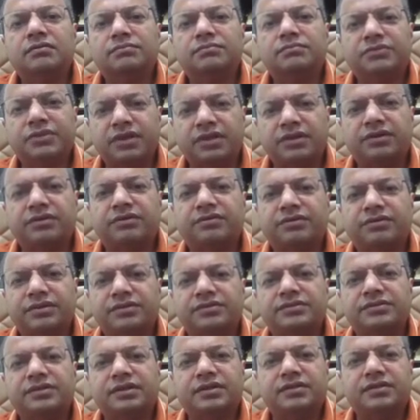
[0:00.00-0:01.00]

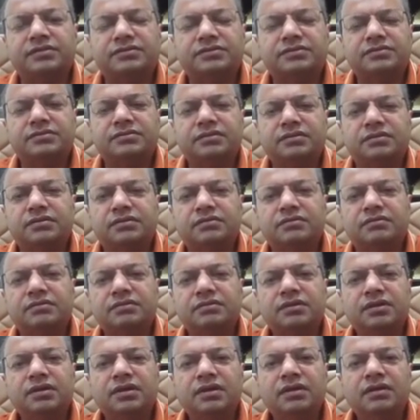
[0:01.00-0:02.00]
trajectories. That is,
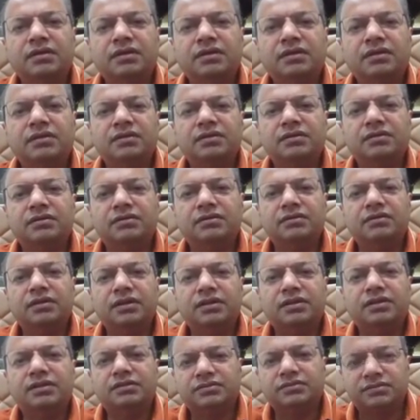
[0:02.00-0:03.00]

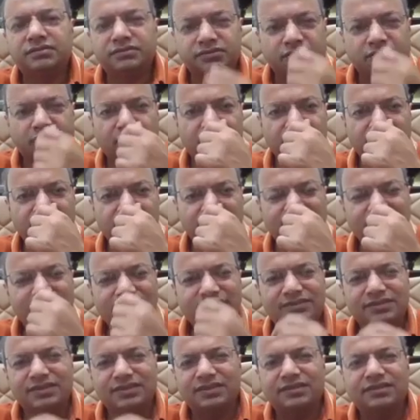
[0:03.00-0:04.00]
at the shortlisting
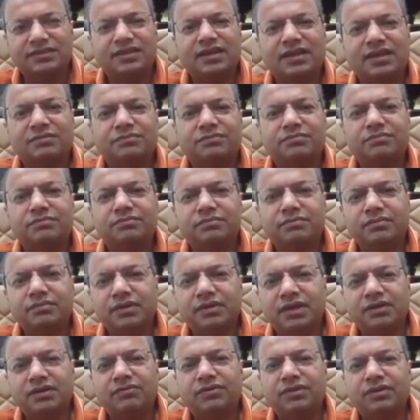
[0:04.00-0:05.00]
stage, they had
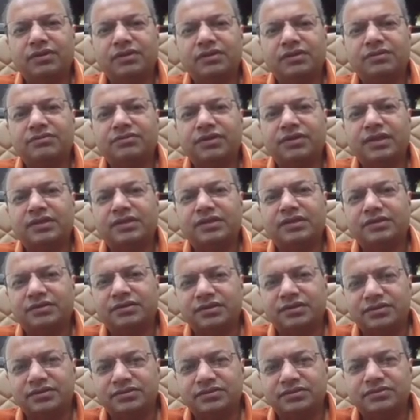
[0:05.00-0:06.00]
given their
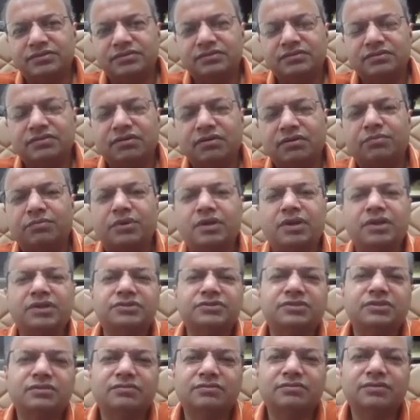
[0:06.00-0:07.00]
trajectories, a
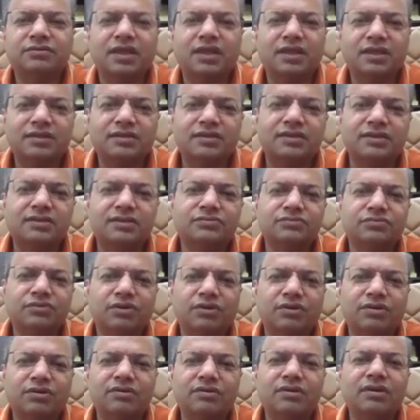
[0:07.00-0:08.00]
prediction of trajectories
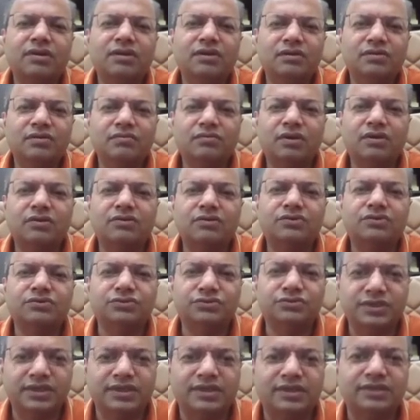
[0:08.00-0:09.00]
for 1 or 2
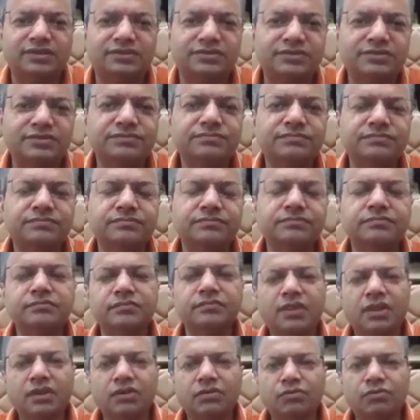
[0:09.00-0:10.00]
cities,
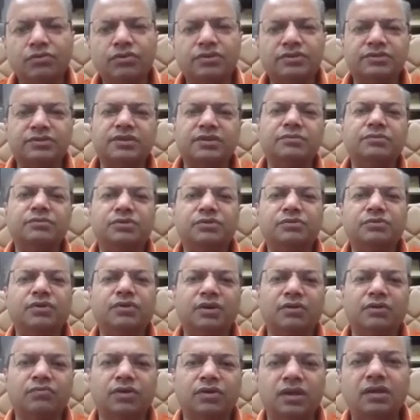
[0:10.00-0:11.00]
which seemed to
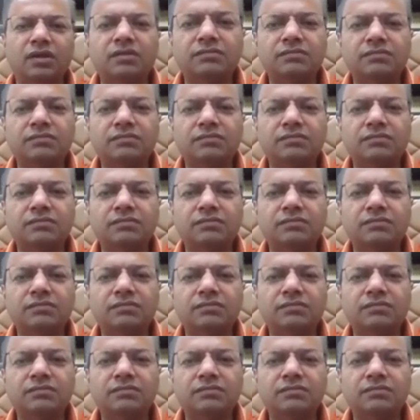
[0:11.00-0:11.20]
work well.